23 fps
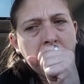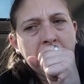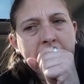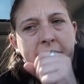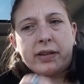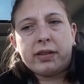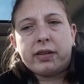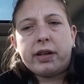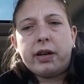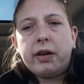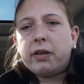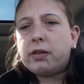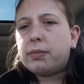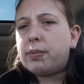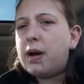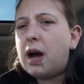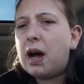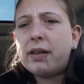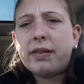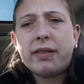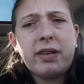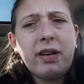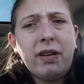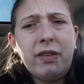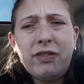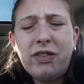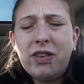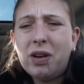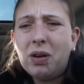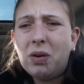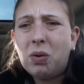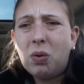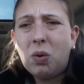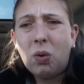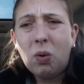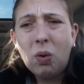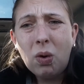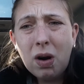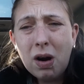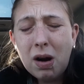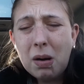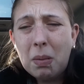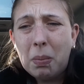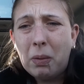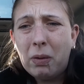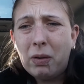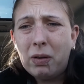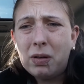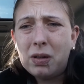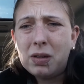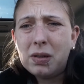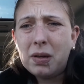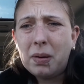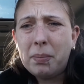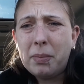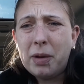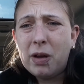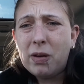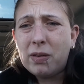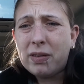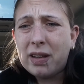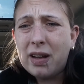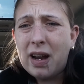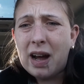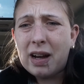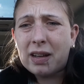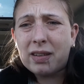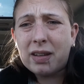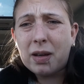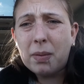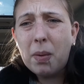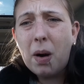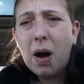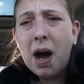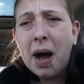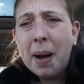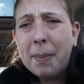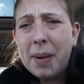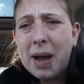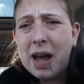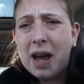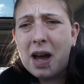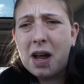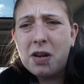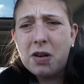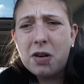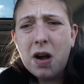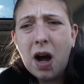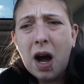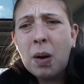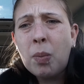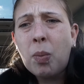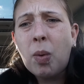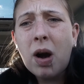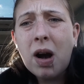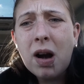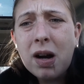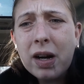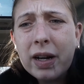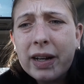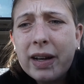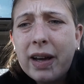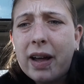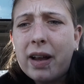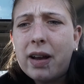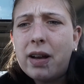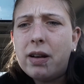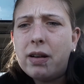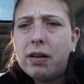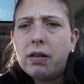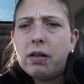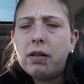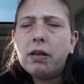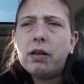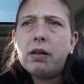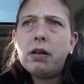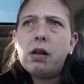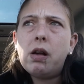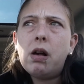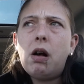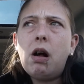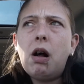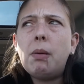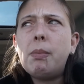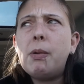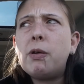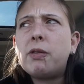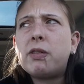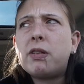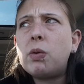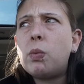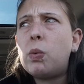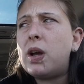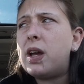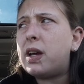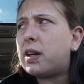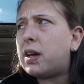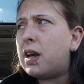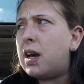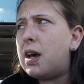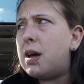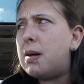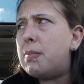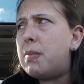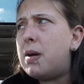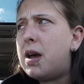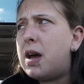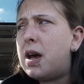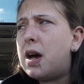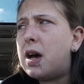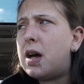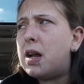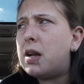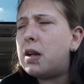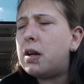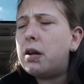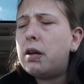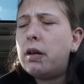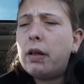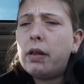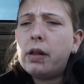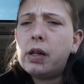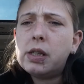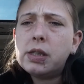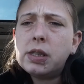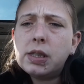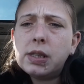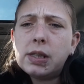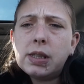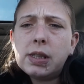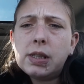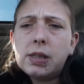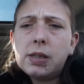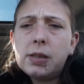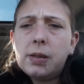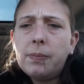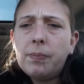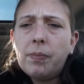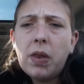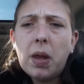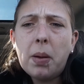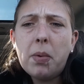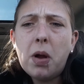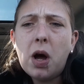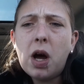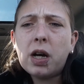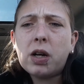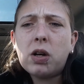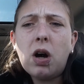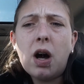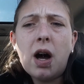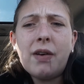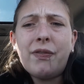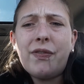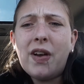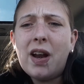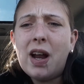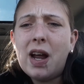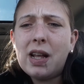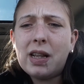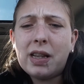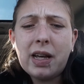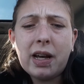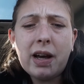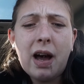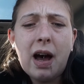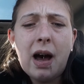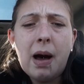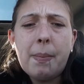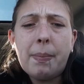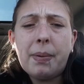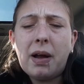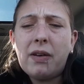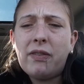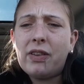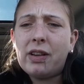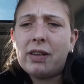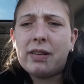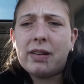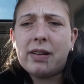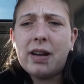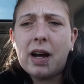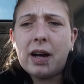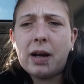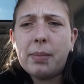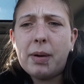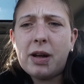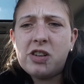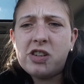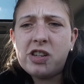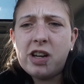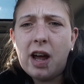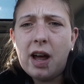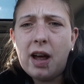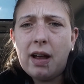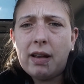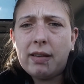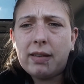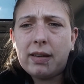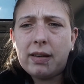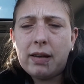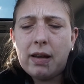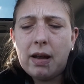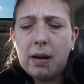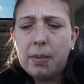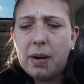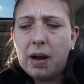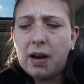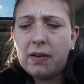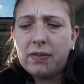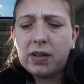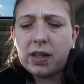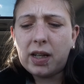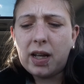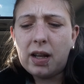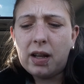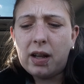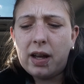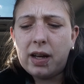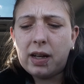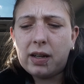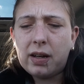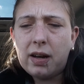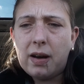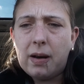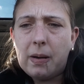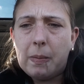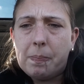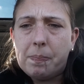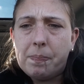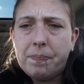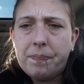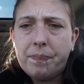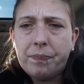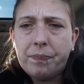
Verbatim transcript: Excuse me, I still feel horrible. Mucinex, come on, man. You're not working. Almost a week in, man. I'm not coughing anything up. It's stuck in my chest. I might have to get, like, a,